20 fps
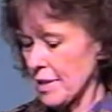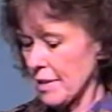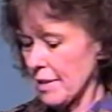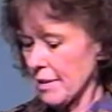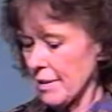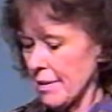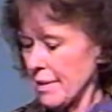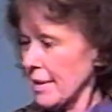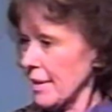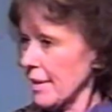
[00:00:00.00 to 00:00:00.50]

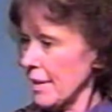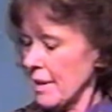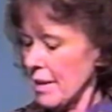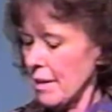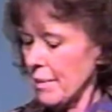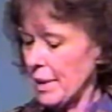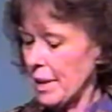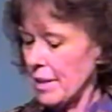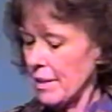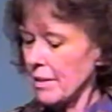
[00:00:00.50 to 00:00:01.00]
So,
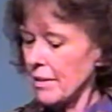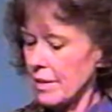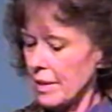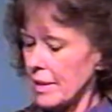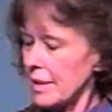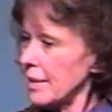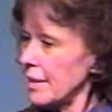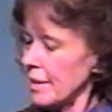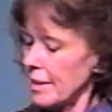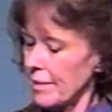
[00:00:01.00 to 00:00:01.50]
I mean, it
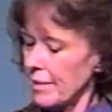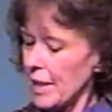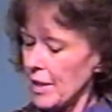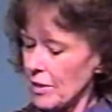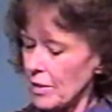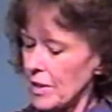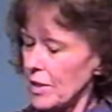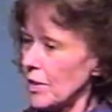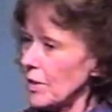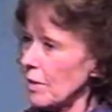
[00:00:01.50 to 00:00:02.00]
could uh, they
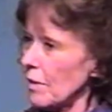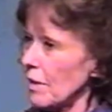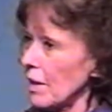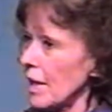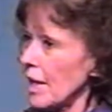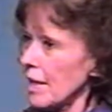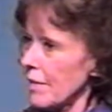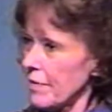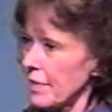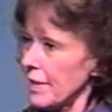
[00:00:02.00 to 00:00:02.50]
could do a
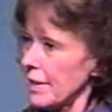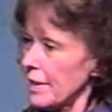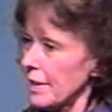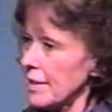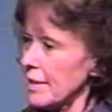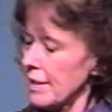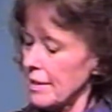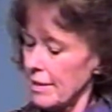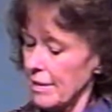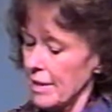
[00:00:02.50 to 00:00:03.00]
lot of
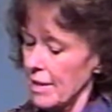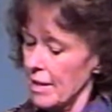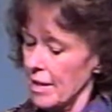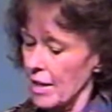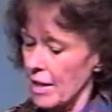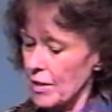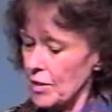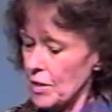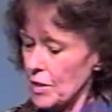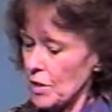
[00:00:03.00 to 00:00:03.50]
things, and
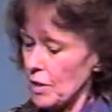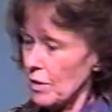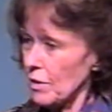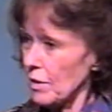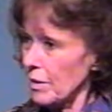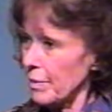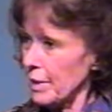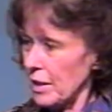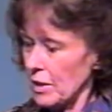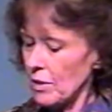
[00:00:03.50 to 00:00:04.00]
I just think,
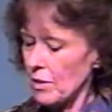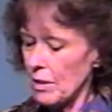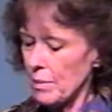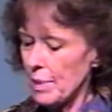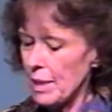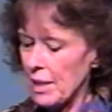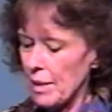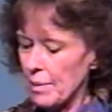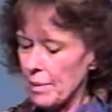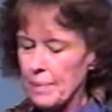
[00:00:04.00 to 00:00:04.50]
attribute it to the
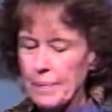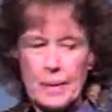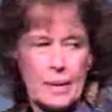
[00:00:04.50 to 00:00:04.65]
Bible.